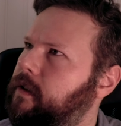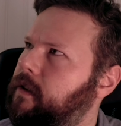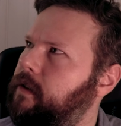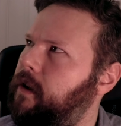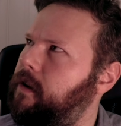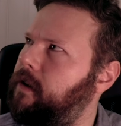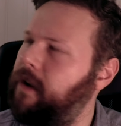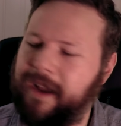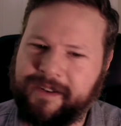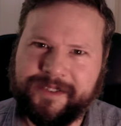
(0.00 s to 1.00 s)
No?
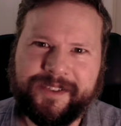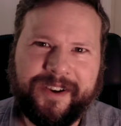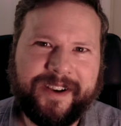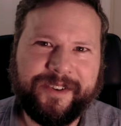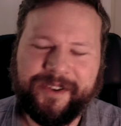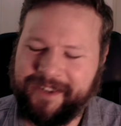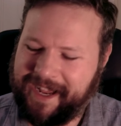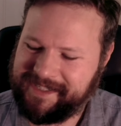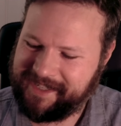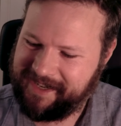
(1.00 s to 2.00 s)
I don't know
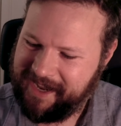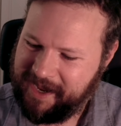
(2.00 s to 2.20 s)
Latin.